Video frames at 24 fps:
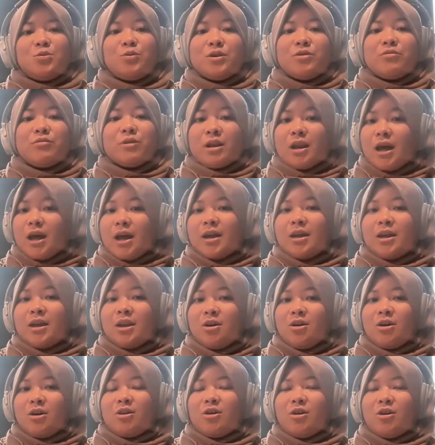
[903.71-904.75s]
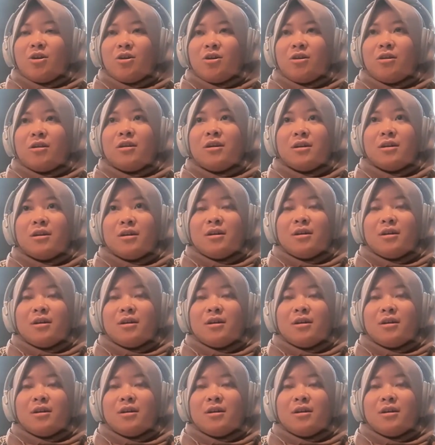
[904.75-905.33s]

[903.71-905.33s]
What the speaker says: We rely a lot on